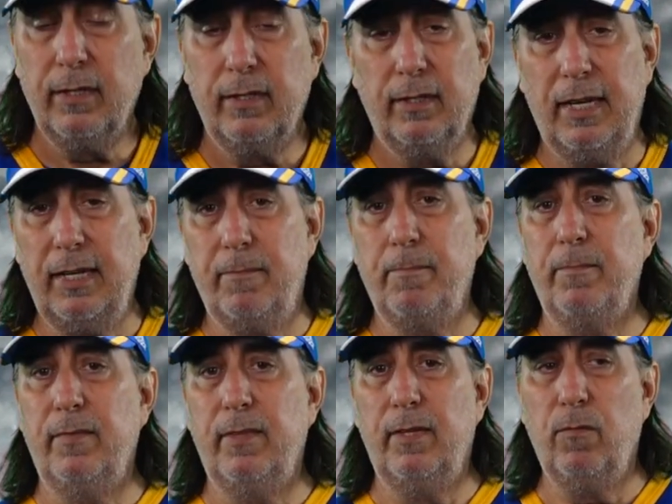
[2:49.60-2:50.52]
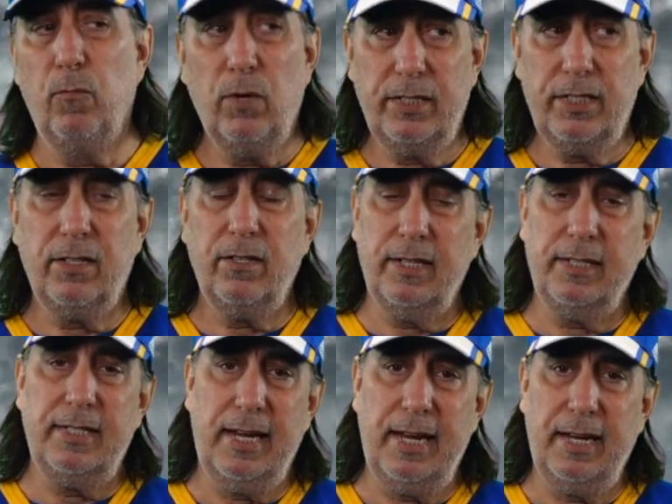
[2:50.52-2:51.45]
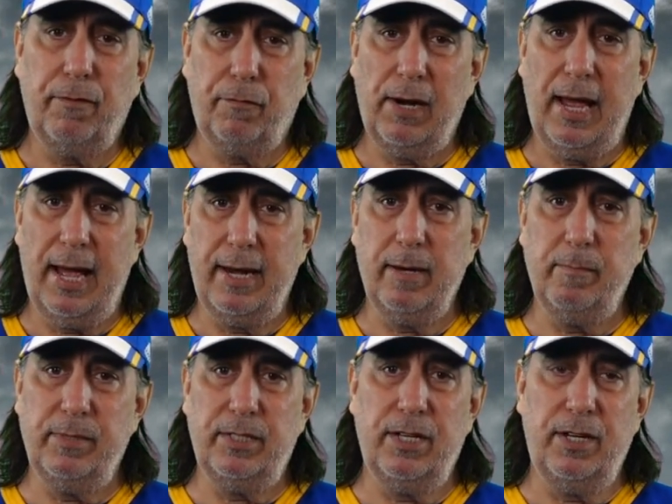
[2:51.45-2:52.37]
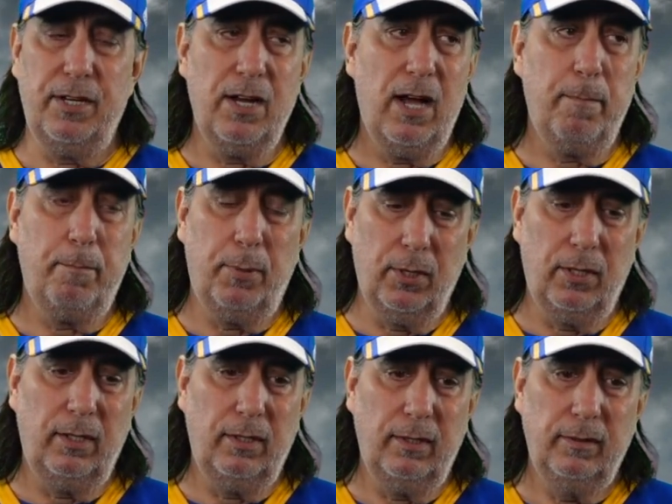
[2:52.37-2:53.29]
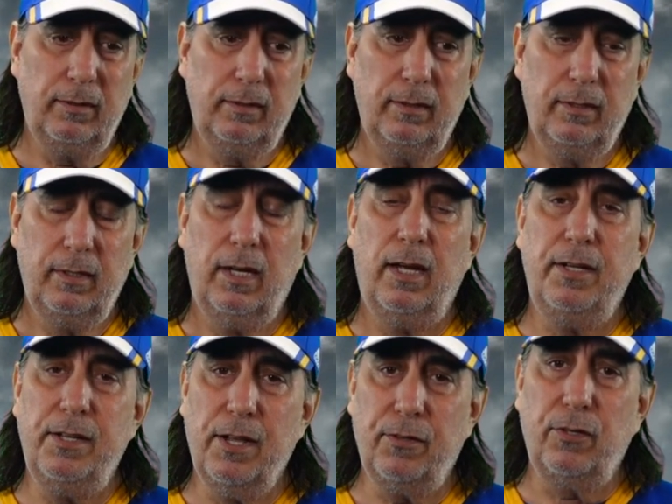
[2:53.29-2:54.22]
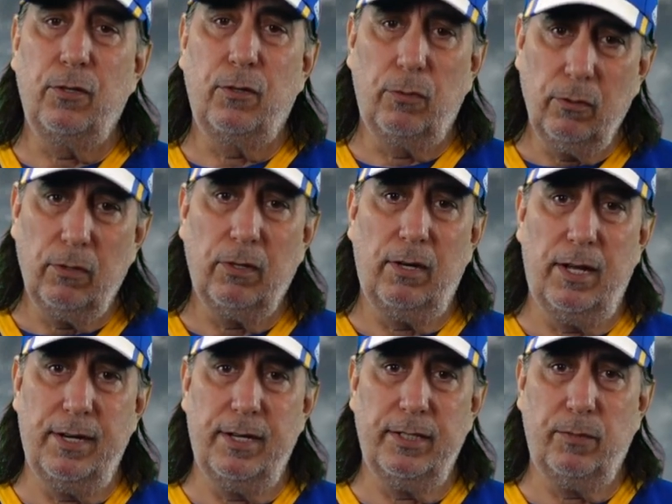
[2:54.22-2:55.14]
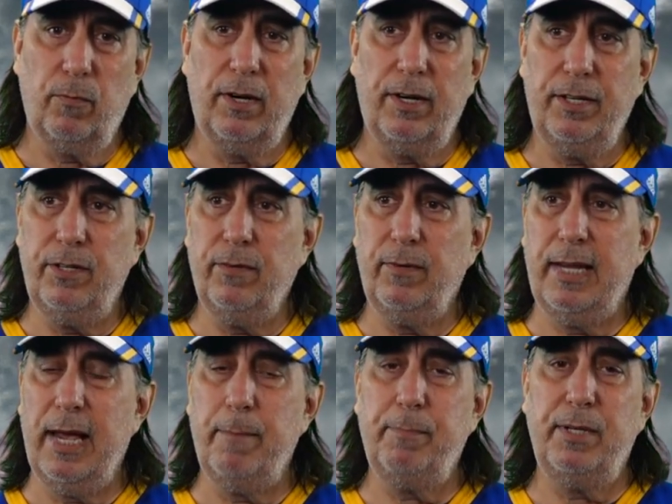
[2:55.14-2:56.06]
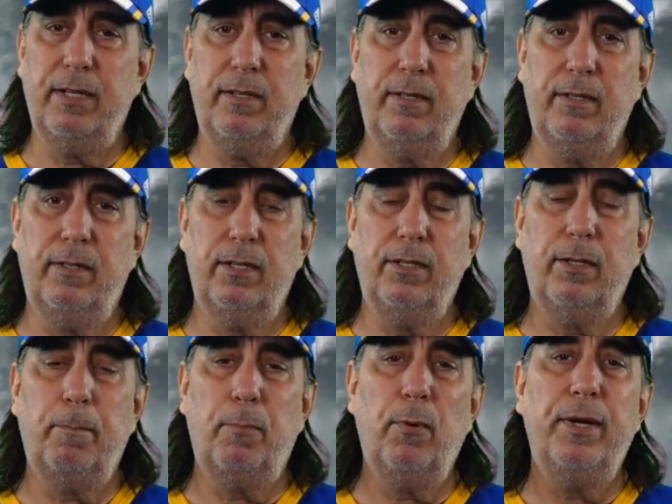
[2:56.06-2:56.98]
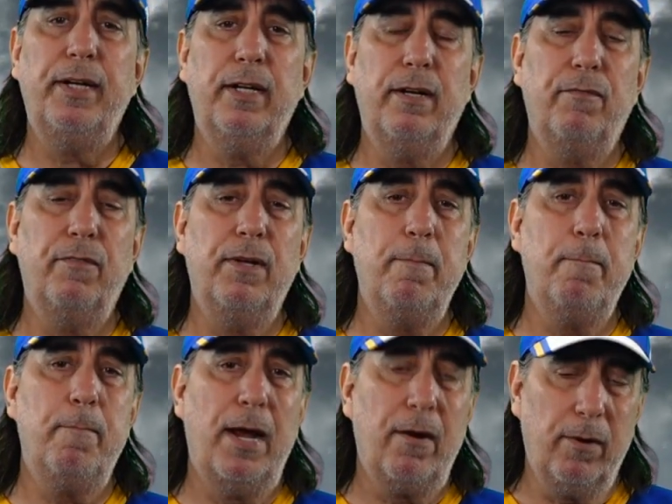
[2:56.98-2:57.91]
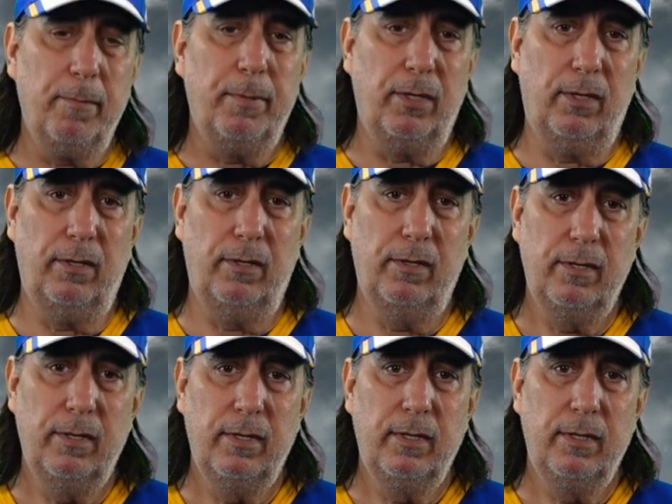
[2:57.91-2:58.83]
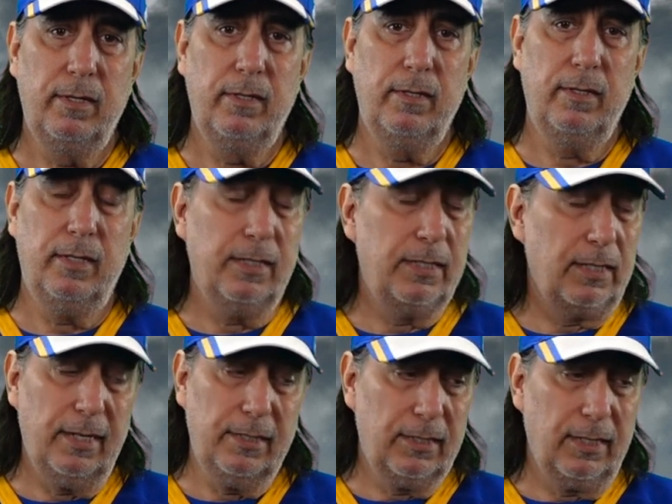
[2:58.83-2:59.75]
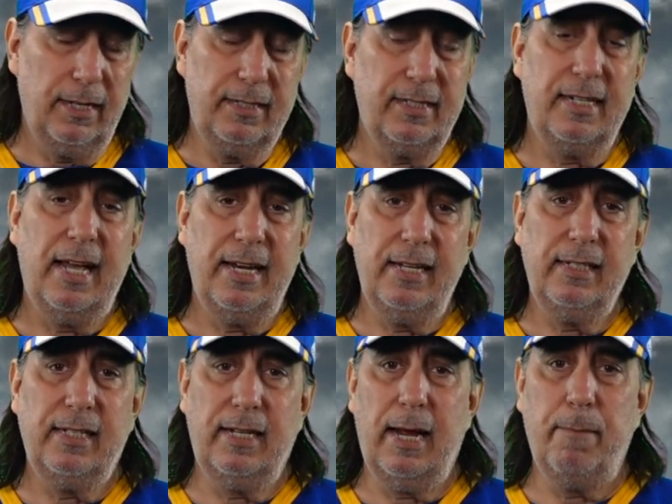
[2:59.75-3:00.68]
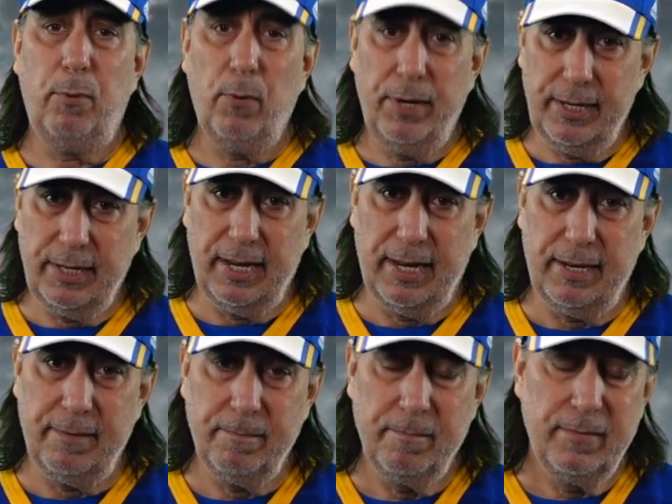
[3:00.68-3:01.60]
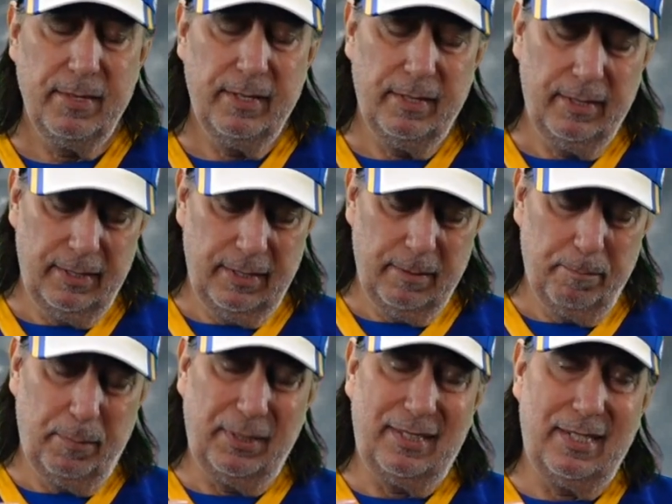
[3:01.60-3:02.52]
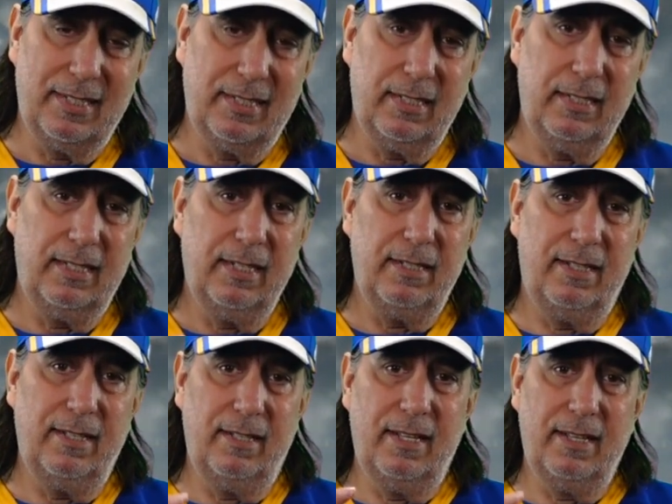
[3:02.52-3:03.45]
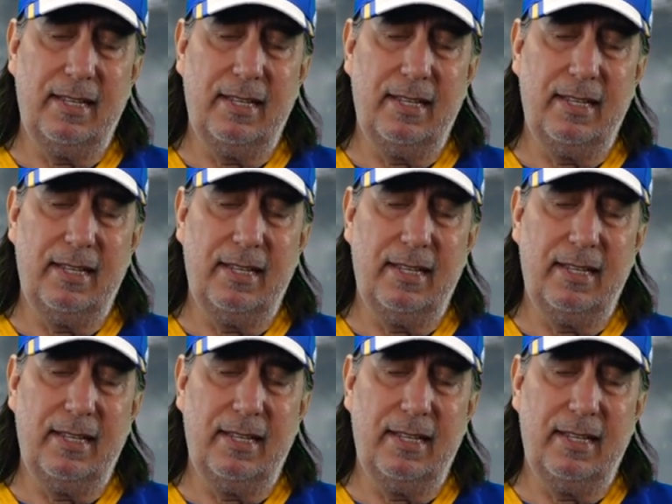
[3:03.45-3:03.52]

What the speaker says: Like, what's it going to take for Adams to not pull another Kruger on us where you kept it to the point of unbearable? It's getting to that point again. But this the